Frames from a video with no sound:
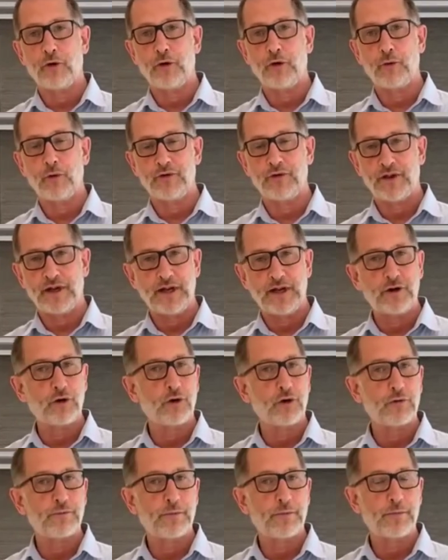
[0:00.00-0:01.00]
with an
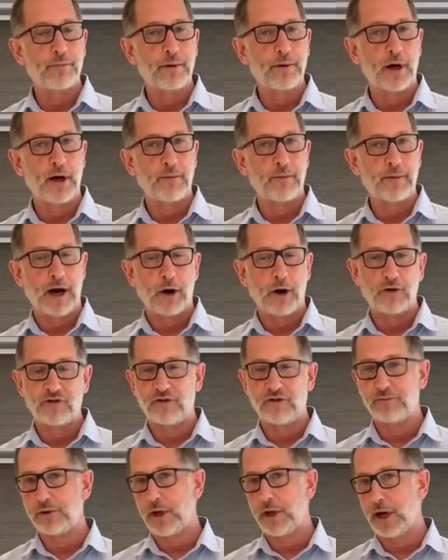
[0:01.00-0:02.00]
integral power
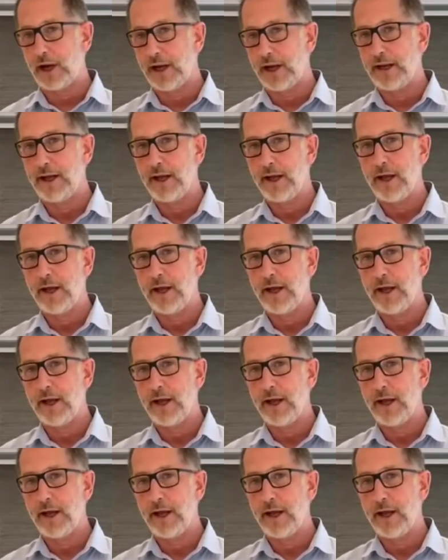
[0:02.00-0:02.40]
supply